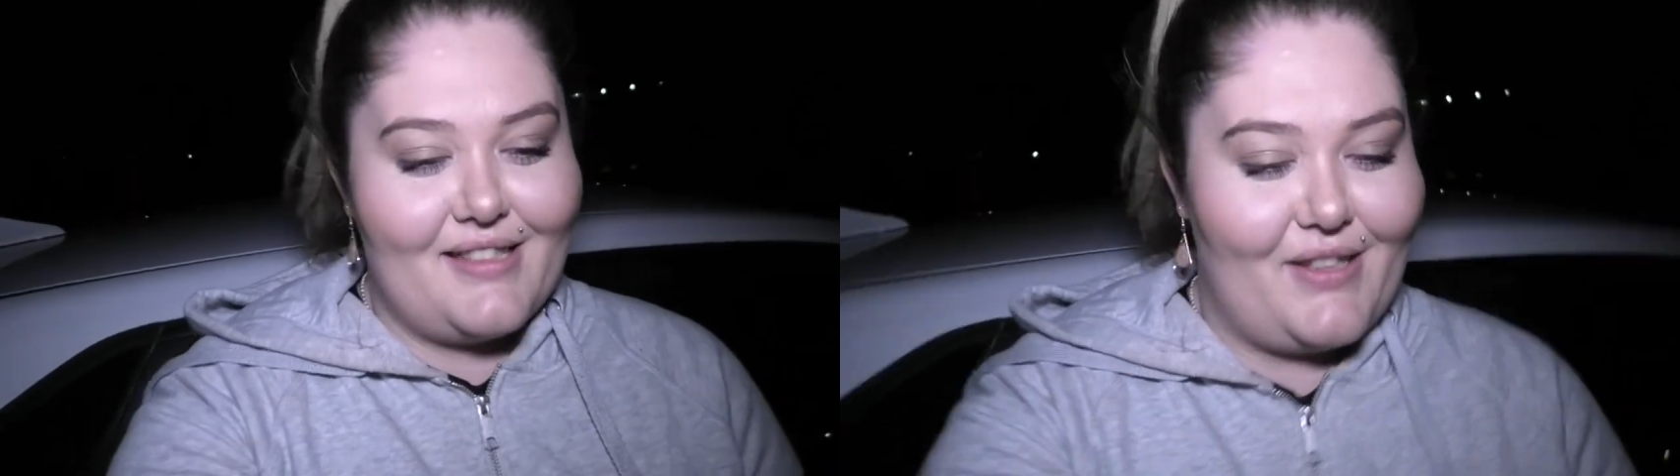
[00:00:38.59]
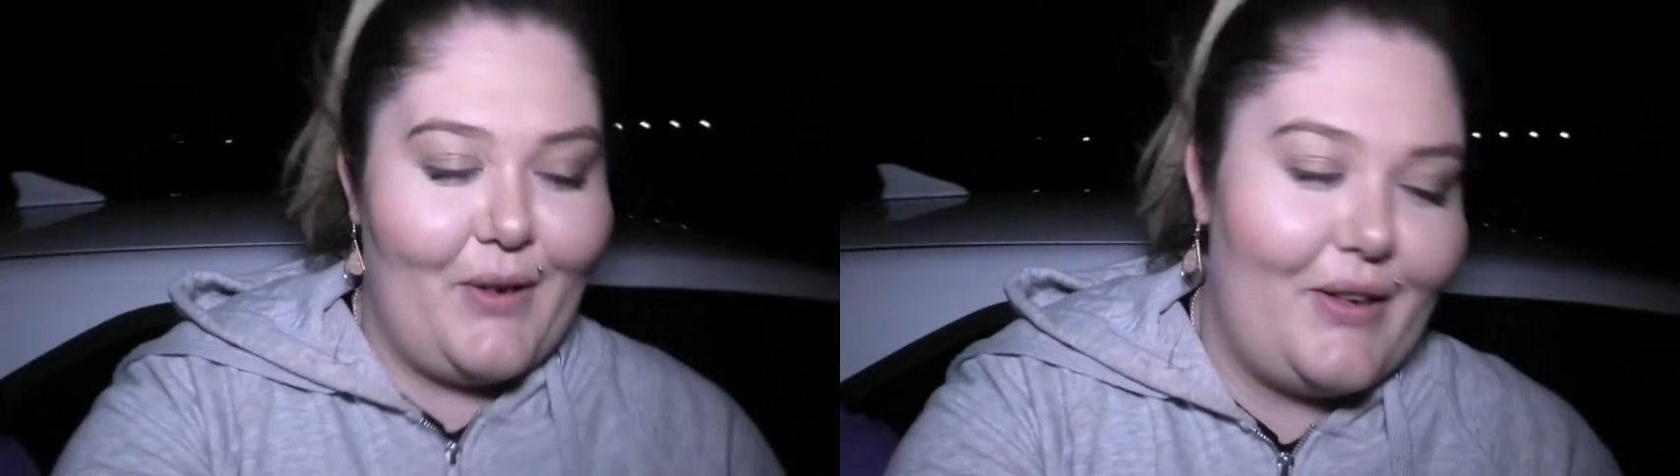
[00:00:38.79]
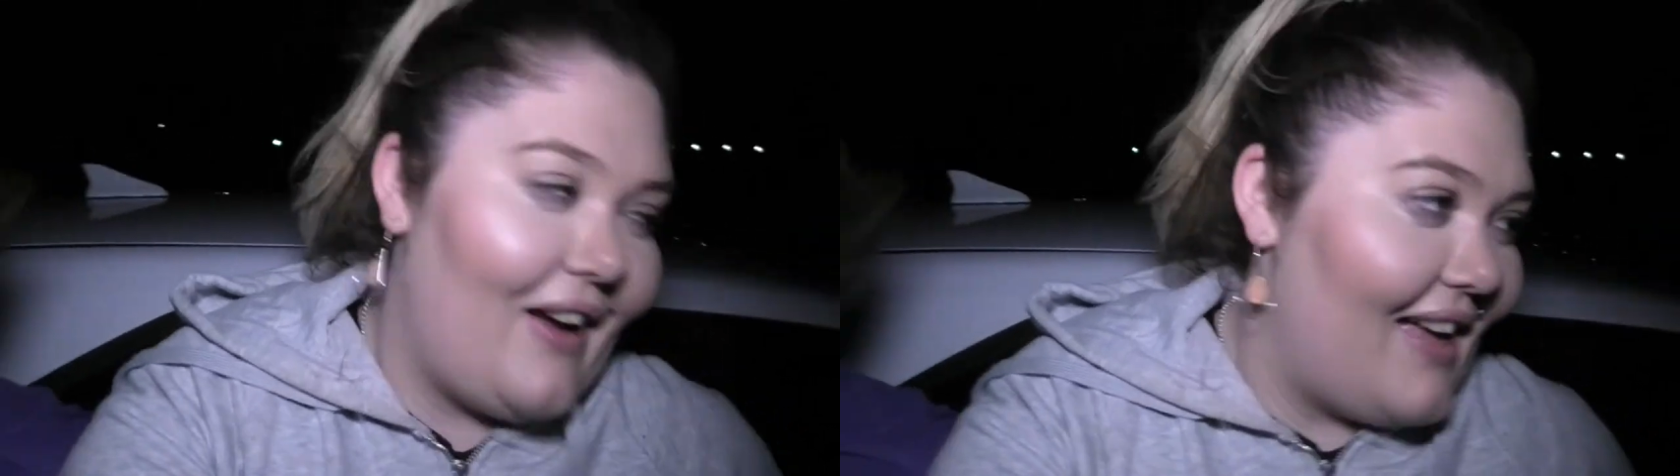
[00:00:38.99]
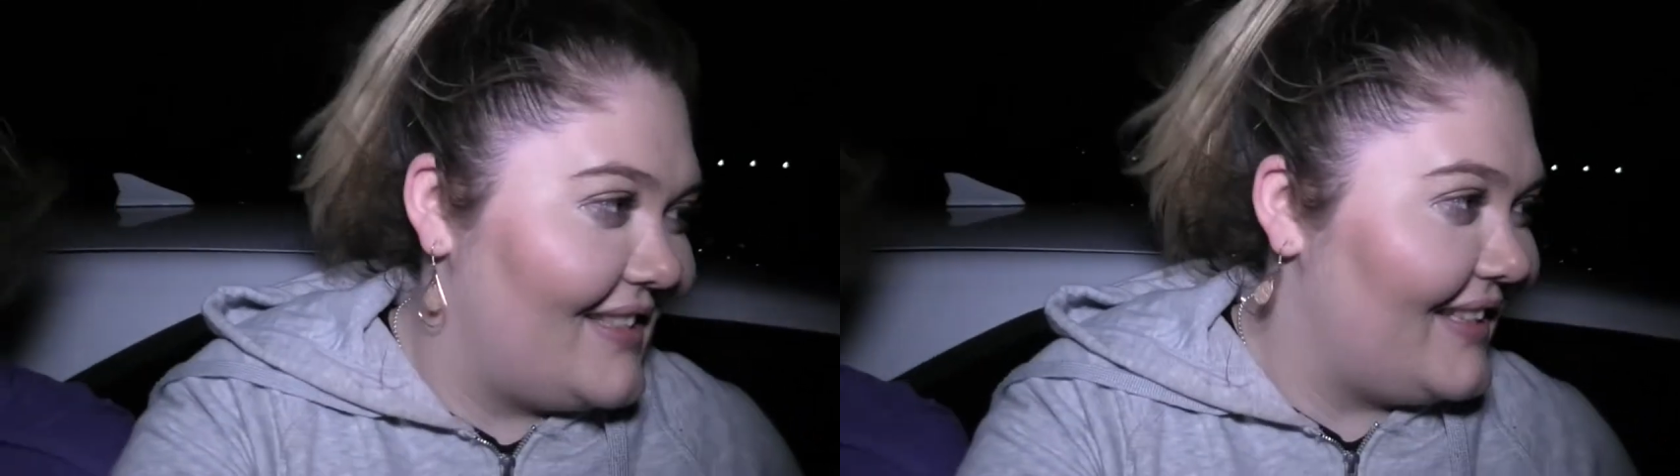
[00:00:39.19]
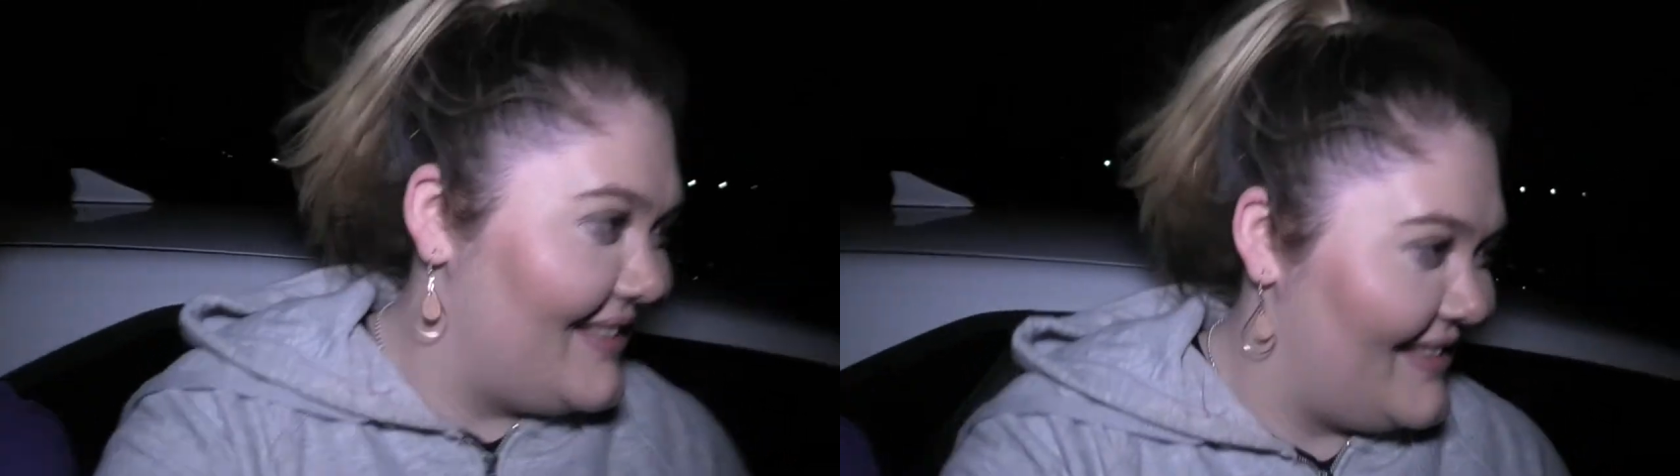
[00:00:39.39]
So you guys are
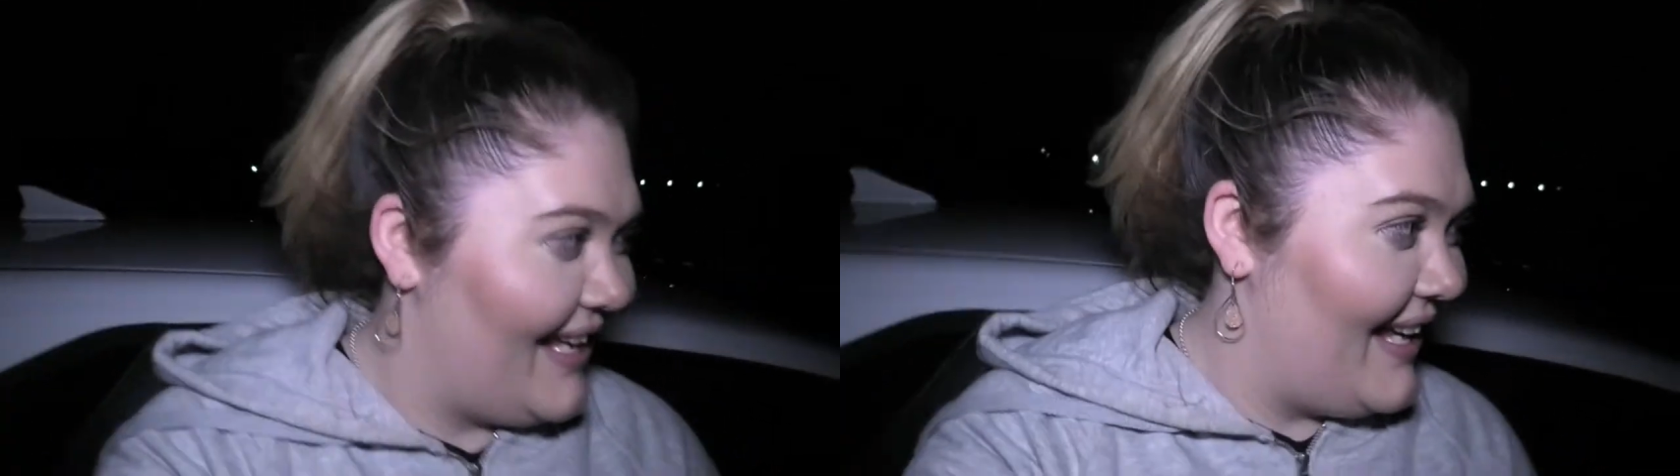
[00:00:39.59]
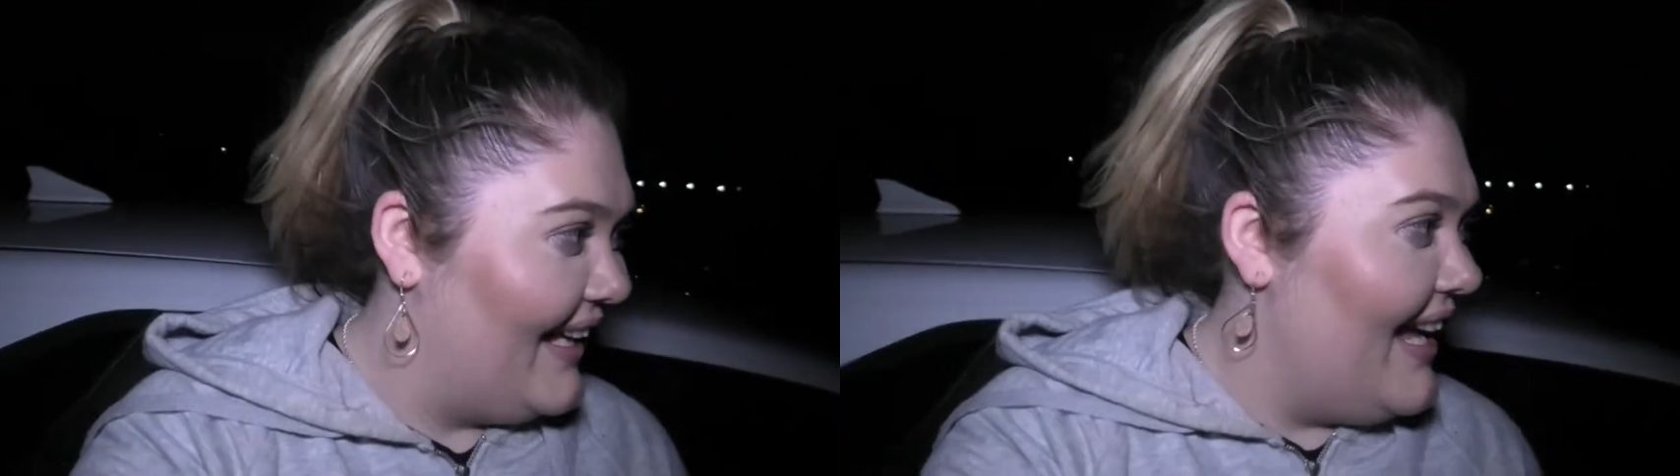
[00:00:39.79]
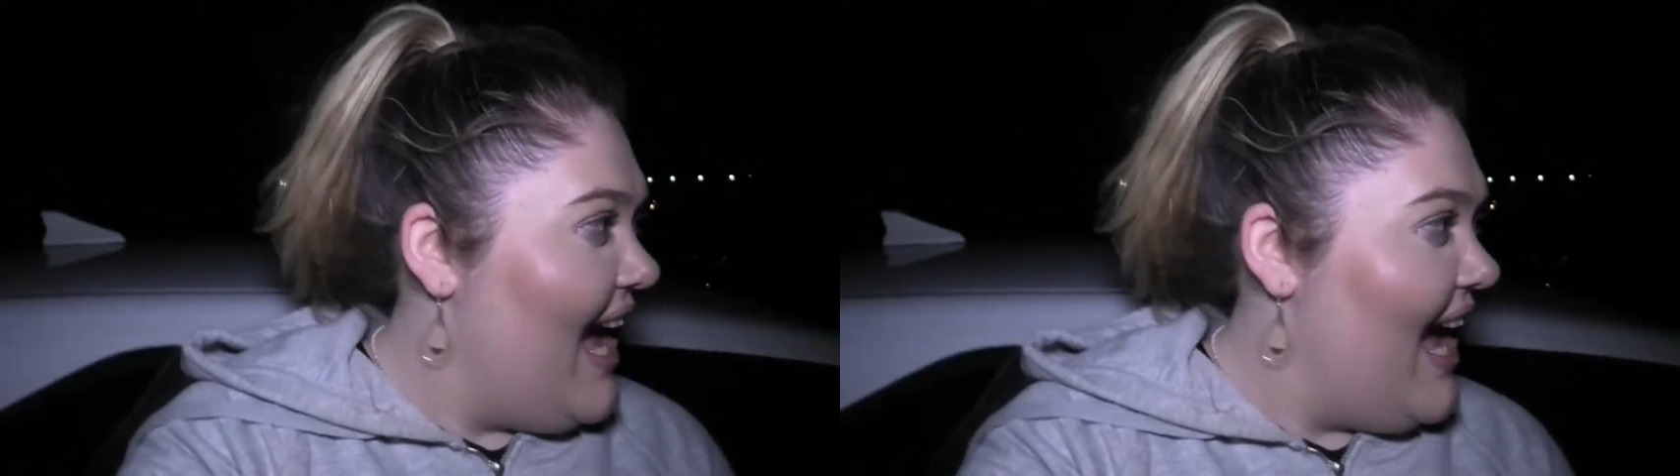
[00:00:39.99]
gonna see